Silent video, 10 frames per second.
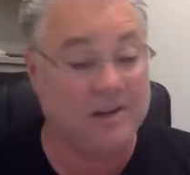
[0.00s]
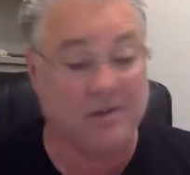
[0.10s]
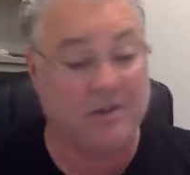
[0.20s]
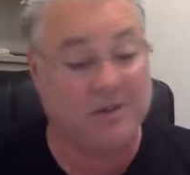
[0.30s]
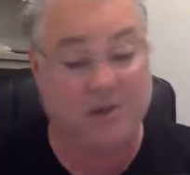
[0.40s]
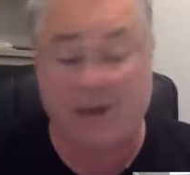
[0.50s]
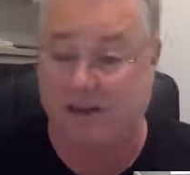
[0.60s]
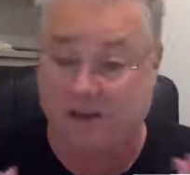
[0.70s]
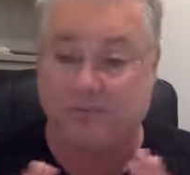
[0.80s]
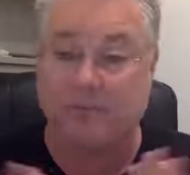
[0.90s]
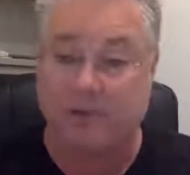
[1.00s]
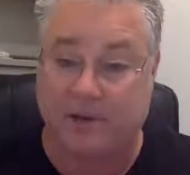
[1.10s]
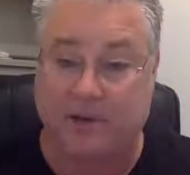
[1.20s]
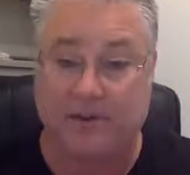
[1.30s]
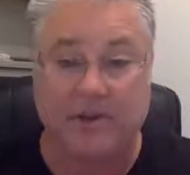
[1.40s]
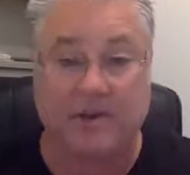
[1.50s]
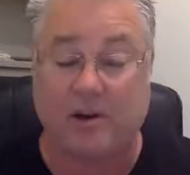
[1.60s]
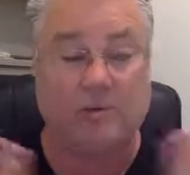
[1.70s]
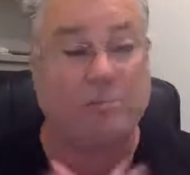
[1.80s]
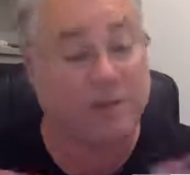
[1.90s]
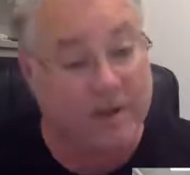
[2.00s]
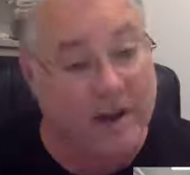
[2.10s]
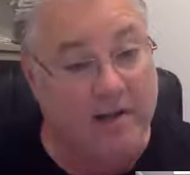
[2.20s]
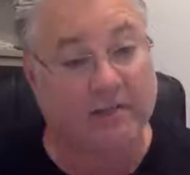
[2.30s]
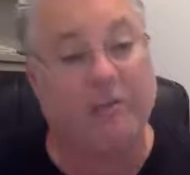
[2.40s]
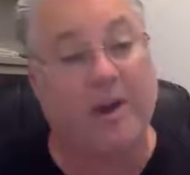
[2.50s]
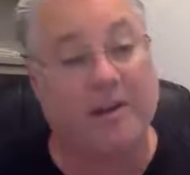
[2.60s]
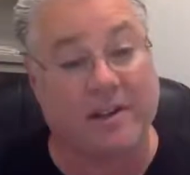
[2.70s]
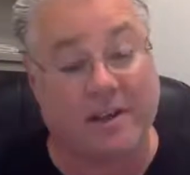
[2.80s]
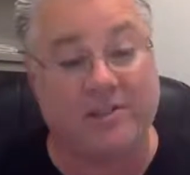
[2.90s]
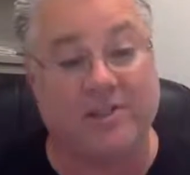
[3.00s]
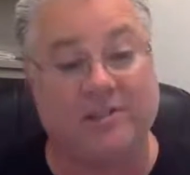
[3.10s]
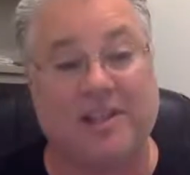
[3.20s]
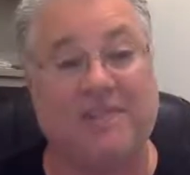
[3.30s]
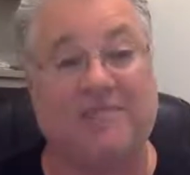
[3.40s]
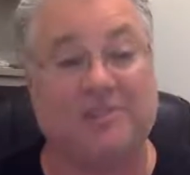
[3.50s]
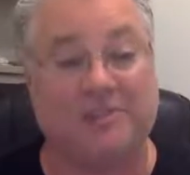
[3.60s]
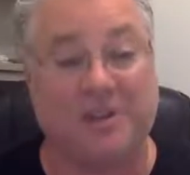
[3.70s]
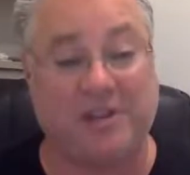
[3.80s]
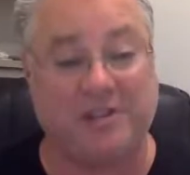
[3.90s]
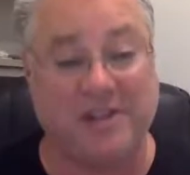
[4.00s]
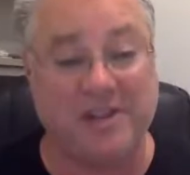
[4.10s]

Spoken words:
which I love to put out there, and I will put it out there right now since I have this chance.